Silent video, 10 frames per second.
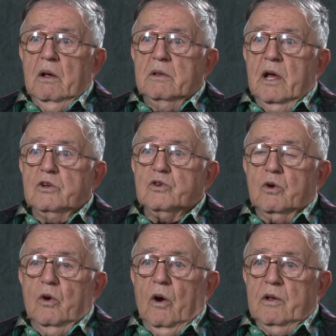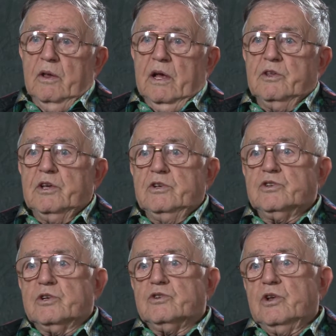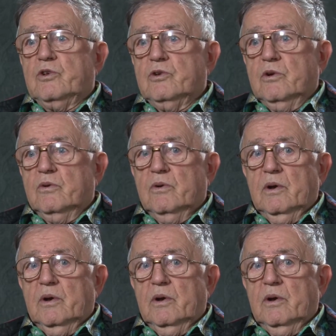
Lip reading: National Guard in 1962.